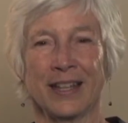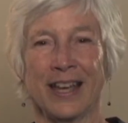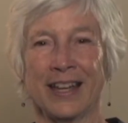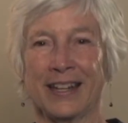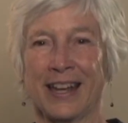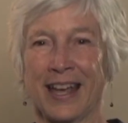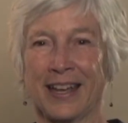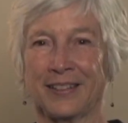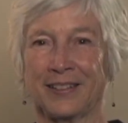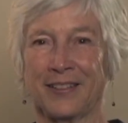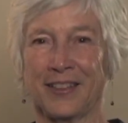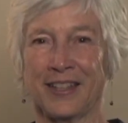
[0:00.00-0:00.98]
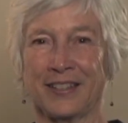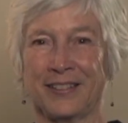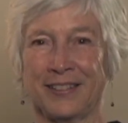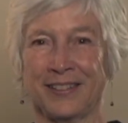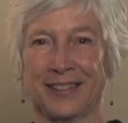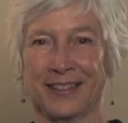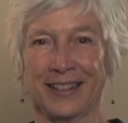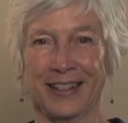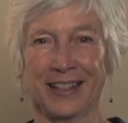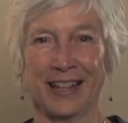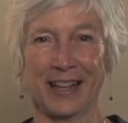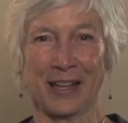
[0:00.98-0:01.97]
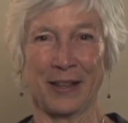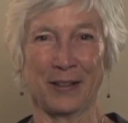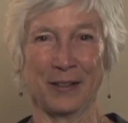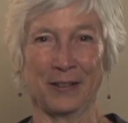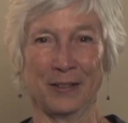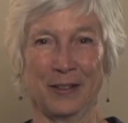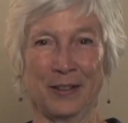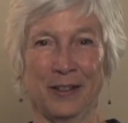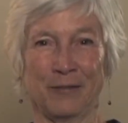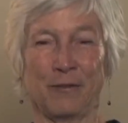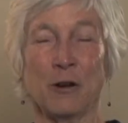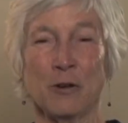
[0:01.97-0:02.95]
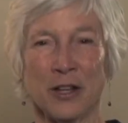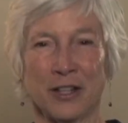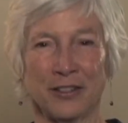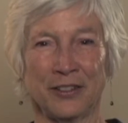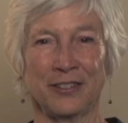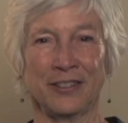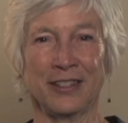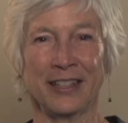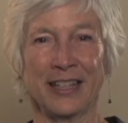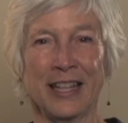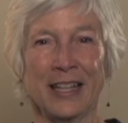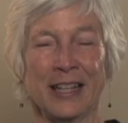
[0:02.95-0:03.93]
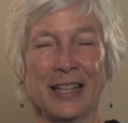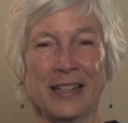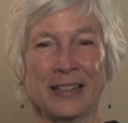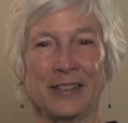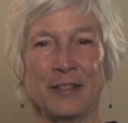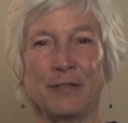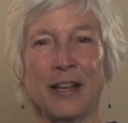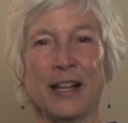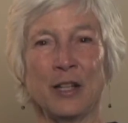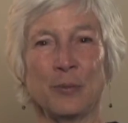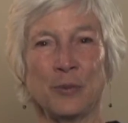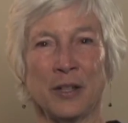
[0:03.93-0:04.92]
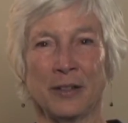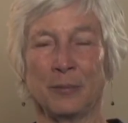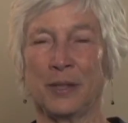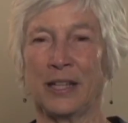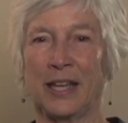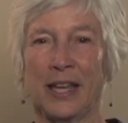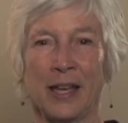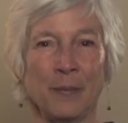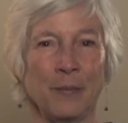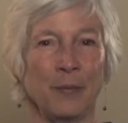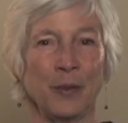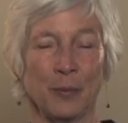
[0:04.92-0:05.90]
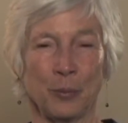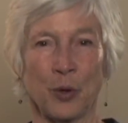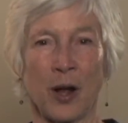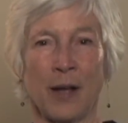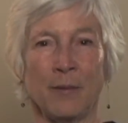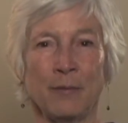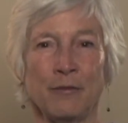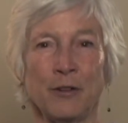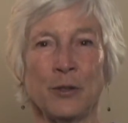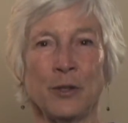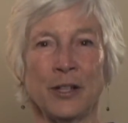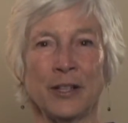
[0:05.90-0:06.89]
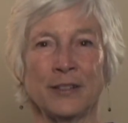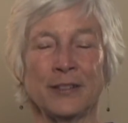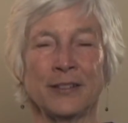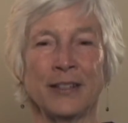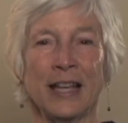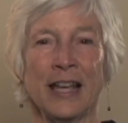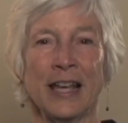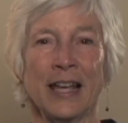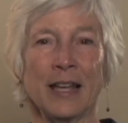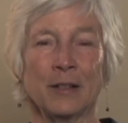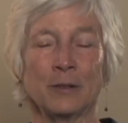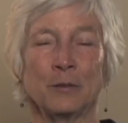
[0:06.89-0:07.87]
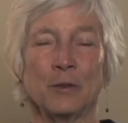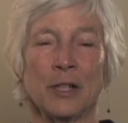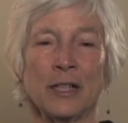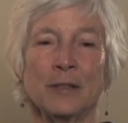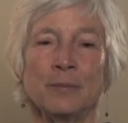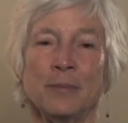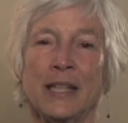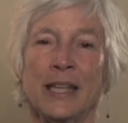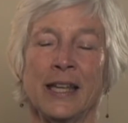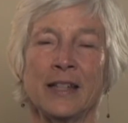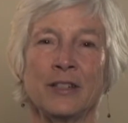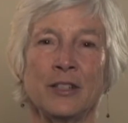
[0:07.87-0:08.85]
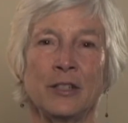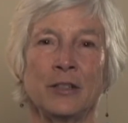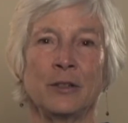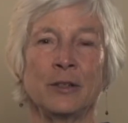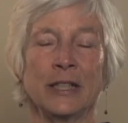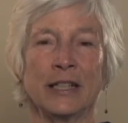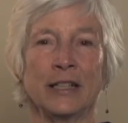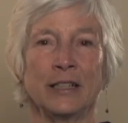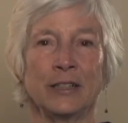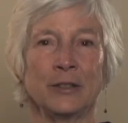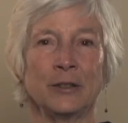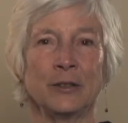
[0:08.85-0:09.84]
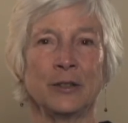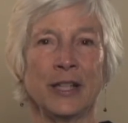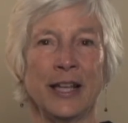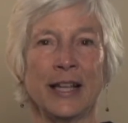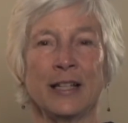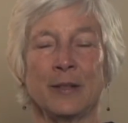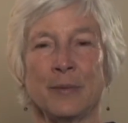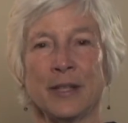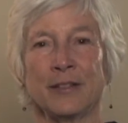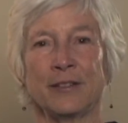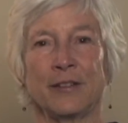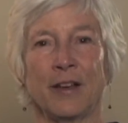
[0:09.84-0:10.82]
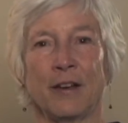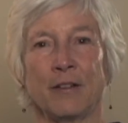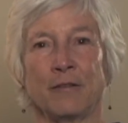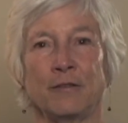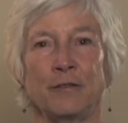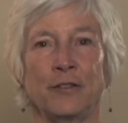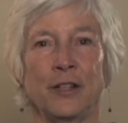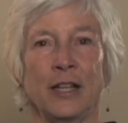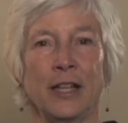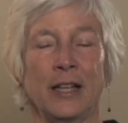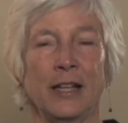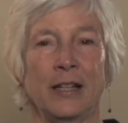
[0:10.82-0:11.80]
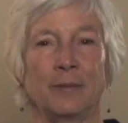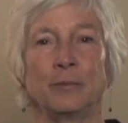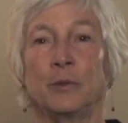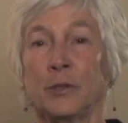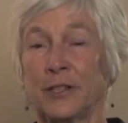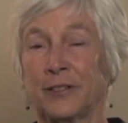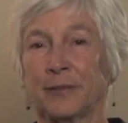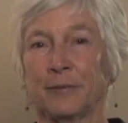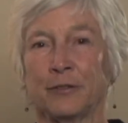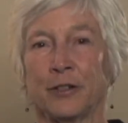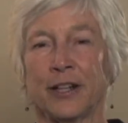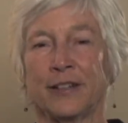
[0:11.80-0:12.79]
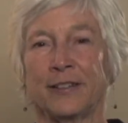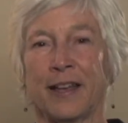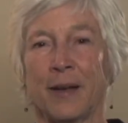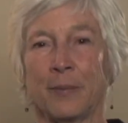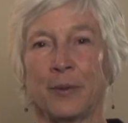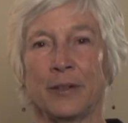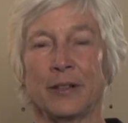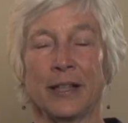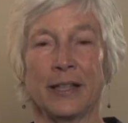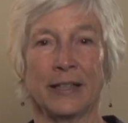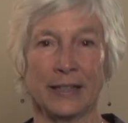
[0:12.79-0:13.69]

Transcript: And as this focus developed and became the prime focus, Ron began to include elements of Buddhism, for example.